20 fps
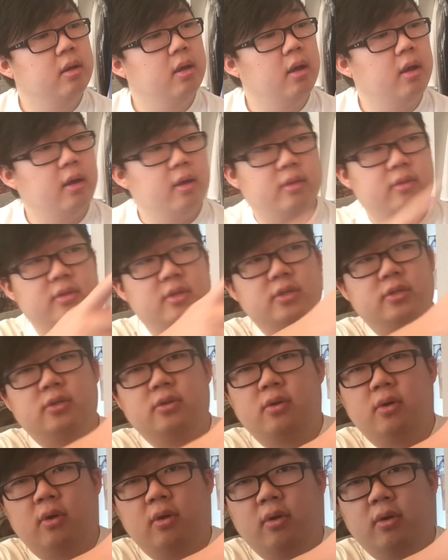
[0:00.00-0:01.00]
uh, this
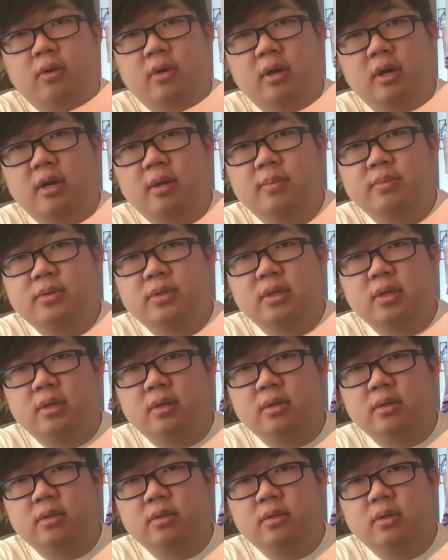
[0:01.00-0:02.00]
girl comes
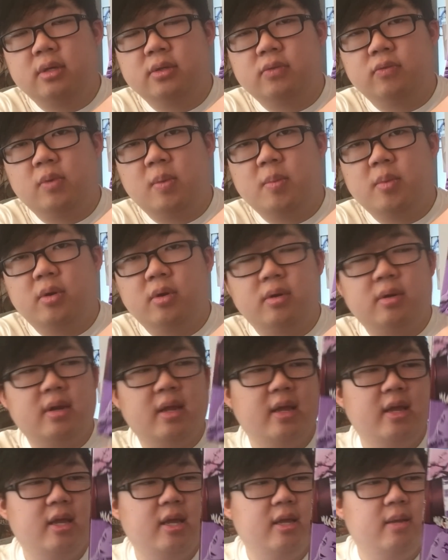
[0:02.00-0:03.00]
and doesn't remember her
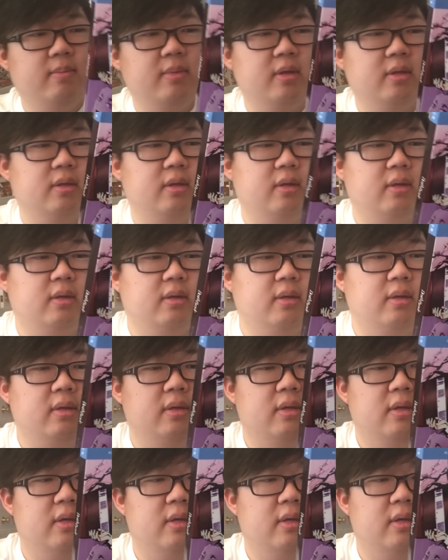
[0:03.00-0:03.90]
name, and uh,